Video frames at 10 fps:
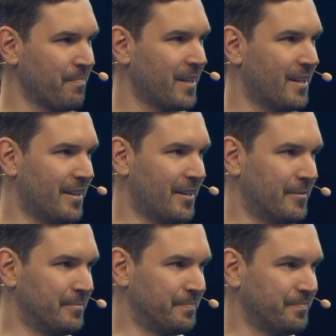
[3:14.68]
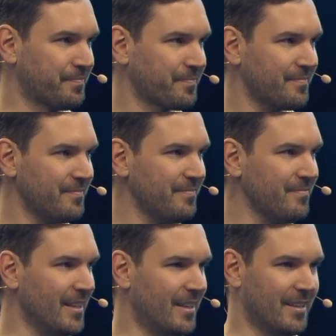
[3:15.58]
Um,
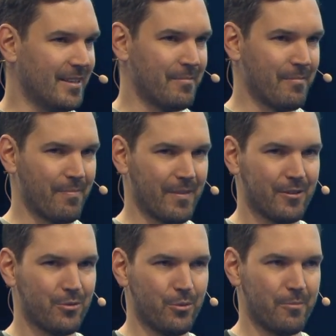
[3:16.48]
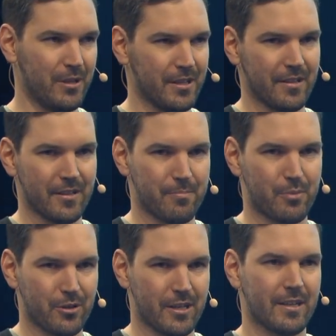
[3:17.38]
um, who were building the
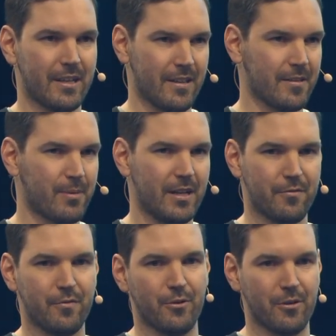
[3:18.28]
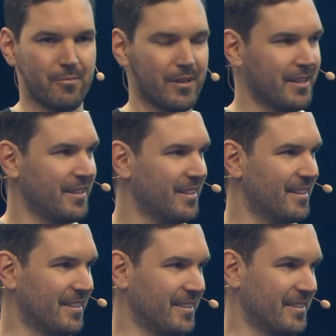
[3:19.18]
product and the platform
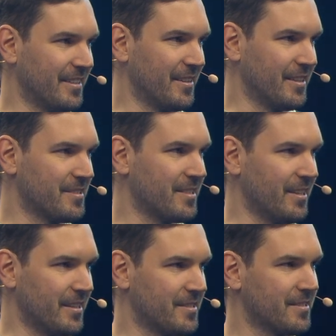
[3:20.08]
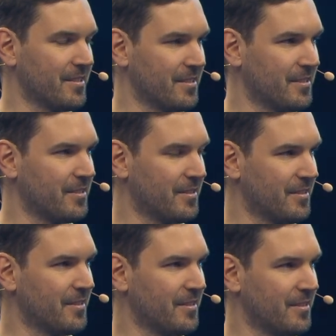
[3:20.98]
uh, in these it, days. It's
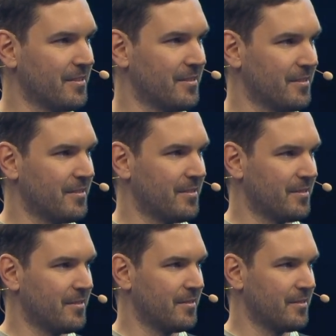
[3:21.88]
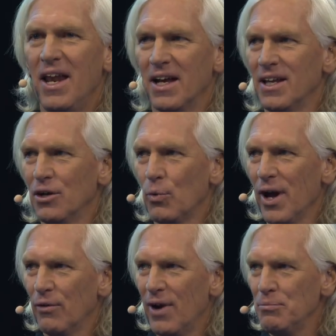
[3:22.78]
already problematic in a
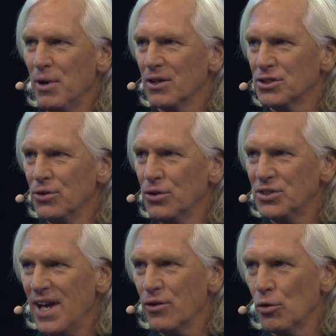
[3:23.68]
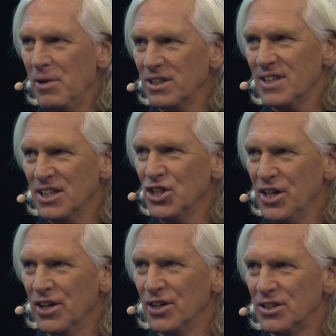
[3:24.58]
way, right? Because you take your best
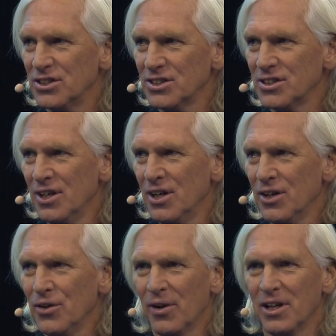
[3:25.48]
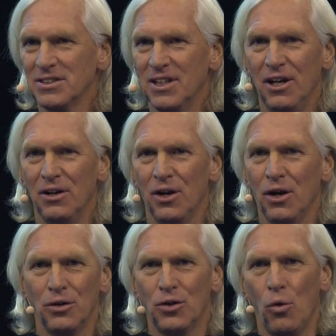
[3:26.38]
engineers, yeah. you're going to say,
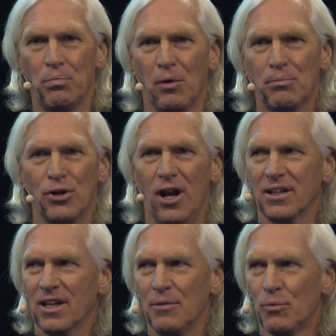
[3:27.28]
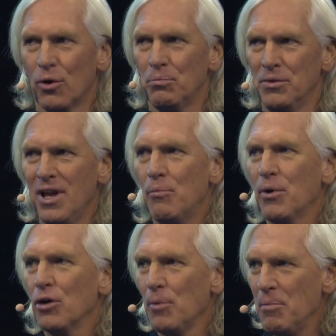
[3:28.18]
don't build product anymore, now
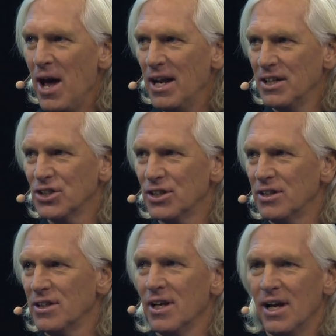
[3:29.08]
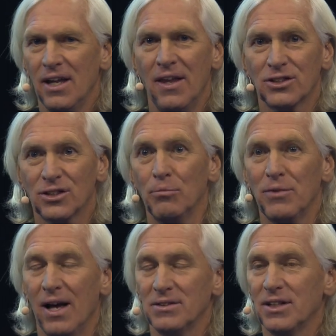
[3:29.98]
become a manager. Yeah. And then
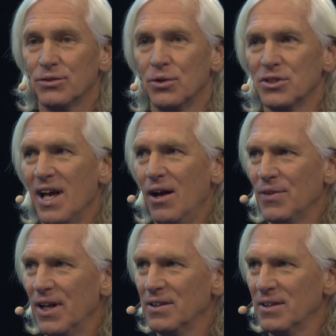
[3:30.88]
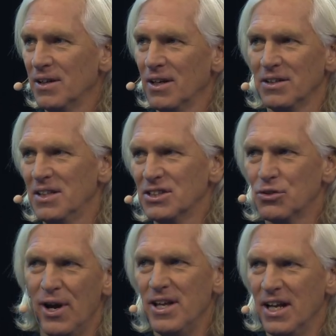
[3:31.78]
sometimes it turns out that these
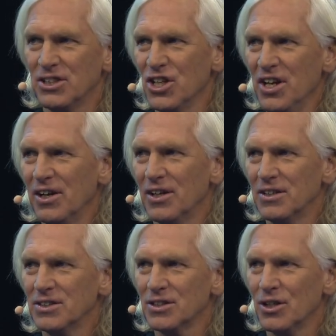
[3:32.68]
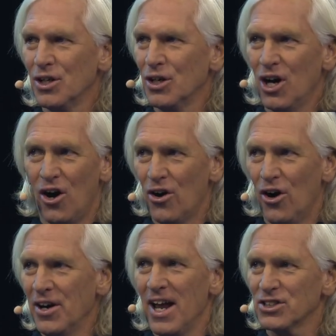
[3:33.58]
great engineers
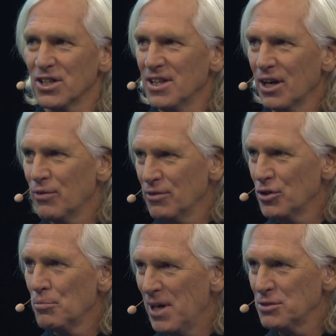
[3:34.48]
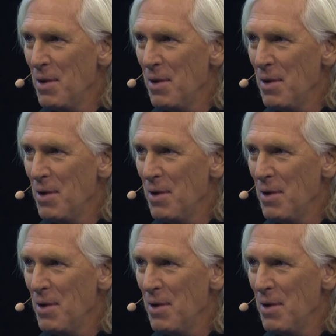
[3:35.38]
aren't actually the, the best